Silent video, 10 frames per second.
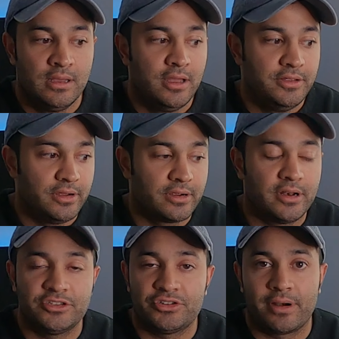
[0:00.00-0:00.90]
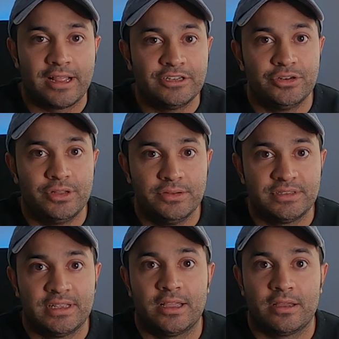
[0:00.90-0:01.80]
you're going to start
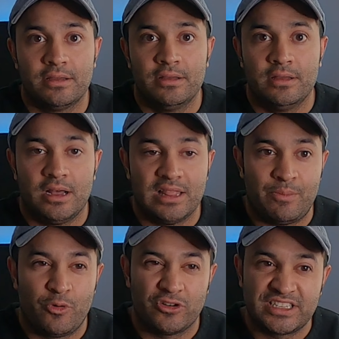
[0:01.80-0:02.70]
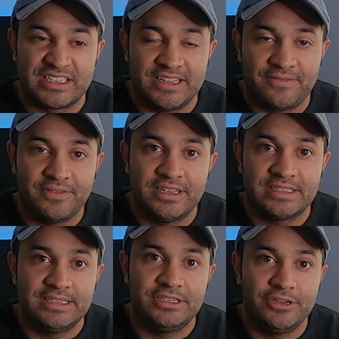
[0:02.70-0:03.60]
introducing a lot more
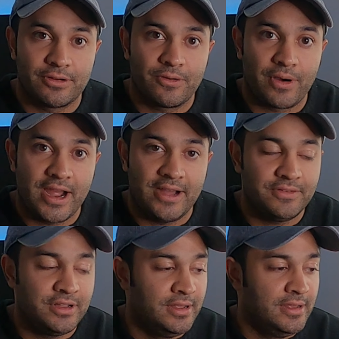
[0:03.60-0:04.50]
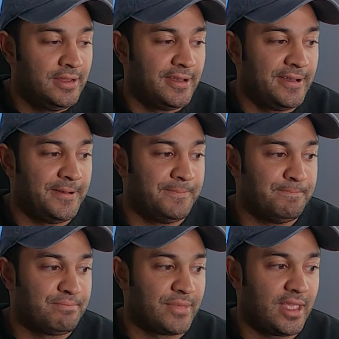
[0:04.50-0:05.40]
stiffness into your craft,
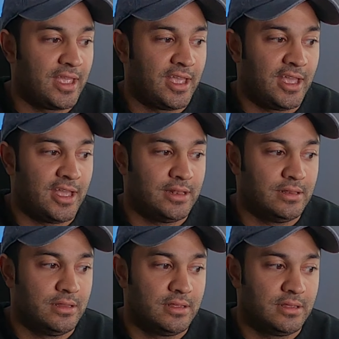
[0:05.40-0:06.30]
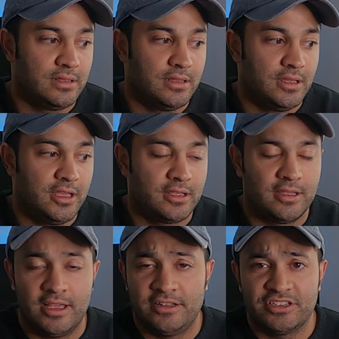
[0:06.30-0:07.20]
and
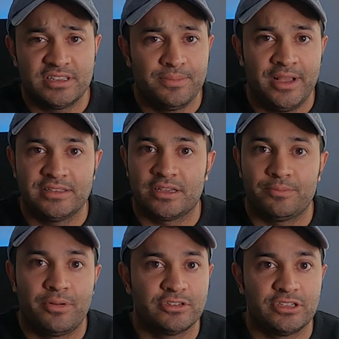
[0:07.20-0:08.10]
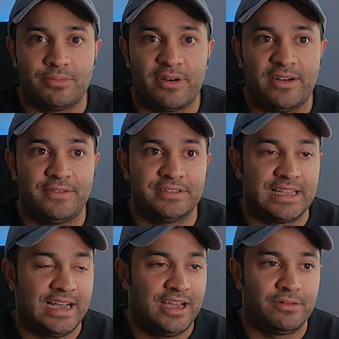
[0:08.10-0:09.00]
it just depends on personal preference.
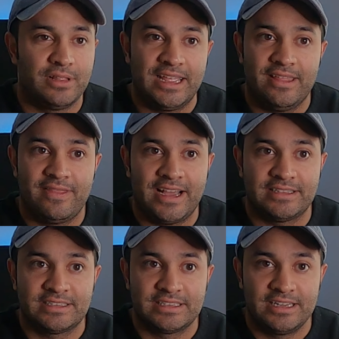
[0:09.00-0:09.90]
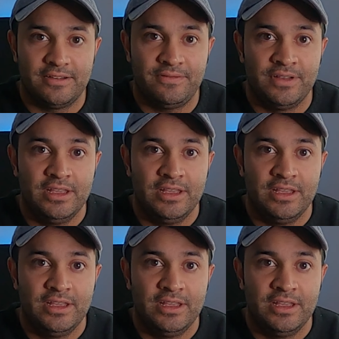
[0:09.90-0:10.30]
I don't like it that stiff